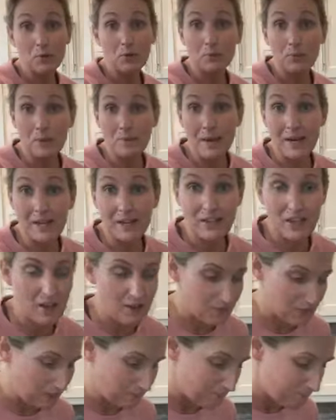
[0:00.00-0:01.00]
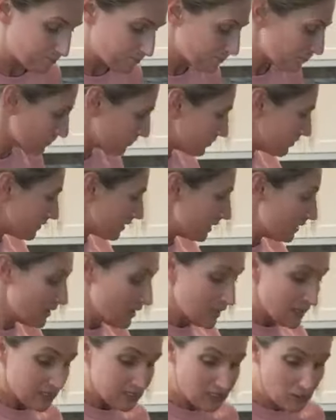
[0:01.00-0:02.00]
I want to put mine in the oven.
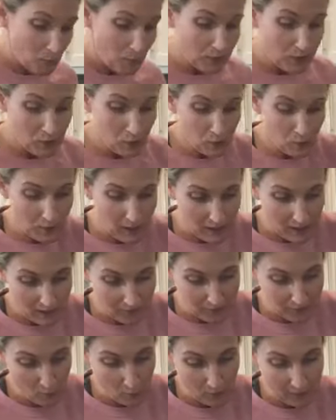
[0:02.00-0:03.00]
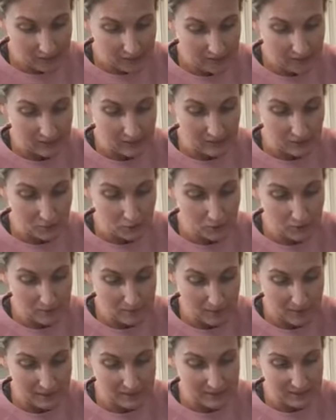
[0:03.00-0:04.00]
So when you uh, fork it, it
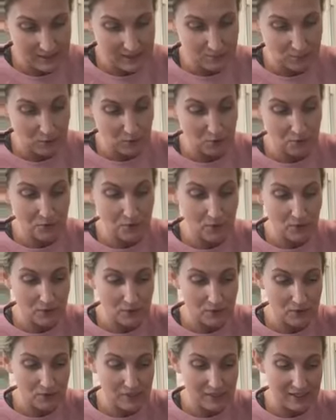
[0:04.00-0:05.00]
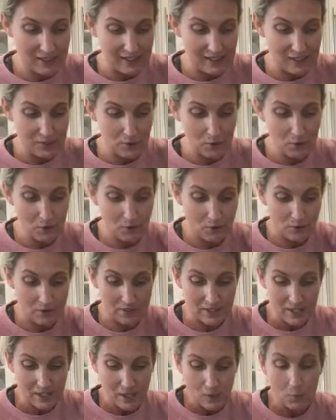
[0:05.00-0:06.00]
literally makes these beautiful little skinny
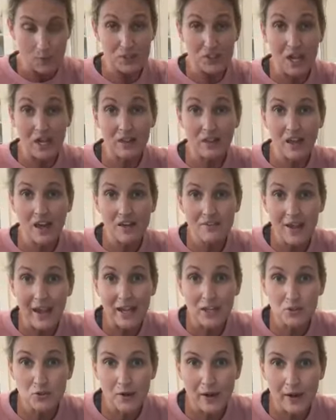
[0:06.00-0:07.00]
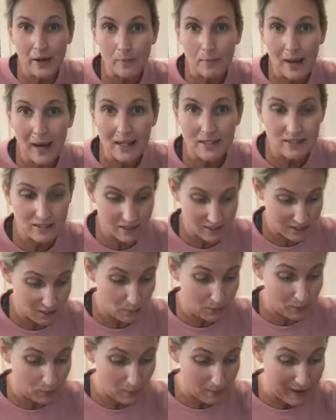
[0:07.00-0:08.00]
noodles, which I love angel hair pasta.
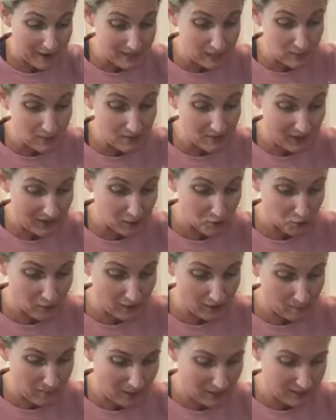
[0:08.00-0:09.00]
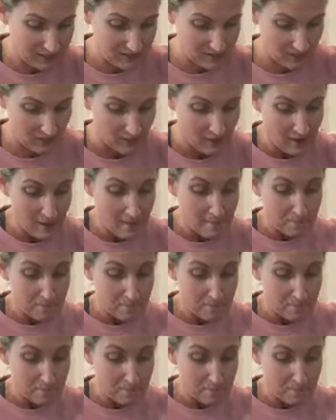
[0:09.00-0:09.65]
So it reminds me of angel hair pasta.